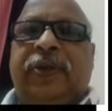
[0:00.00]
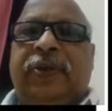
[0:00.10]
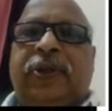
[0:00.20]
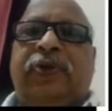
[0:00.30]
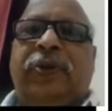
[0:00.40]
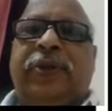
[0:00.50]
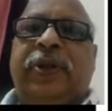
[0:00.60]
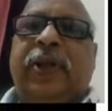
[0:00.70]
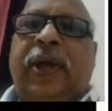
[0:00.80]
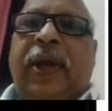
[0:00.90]
Just we have
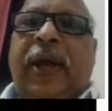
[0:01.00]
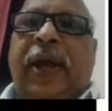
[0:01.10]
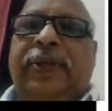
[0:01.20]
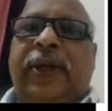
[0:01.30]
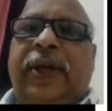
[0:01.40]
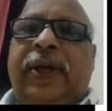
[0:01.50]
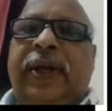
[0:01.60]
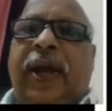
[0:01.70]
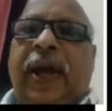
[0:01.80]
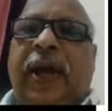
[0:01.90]
seen
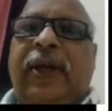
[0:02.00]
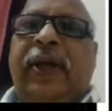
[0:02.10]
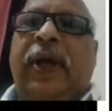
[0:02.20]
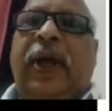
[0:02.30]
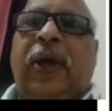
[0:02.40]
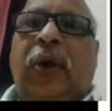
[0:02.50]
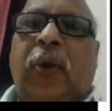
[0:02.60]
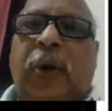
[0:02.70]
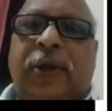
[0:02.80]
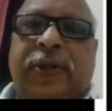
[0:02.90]
HLDA and
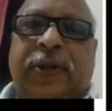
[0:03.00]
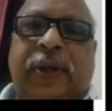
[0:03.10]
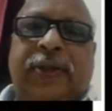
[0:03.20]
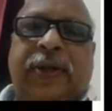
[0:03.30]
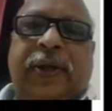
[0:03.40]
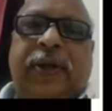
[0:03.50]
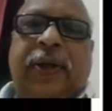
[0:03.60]
hold signal is there.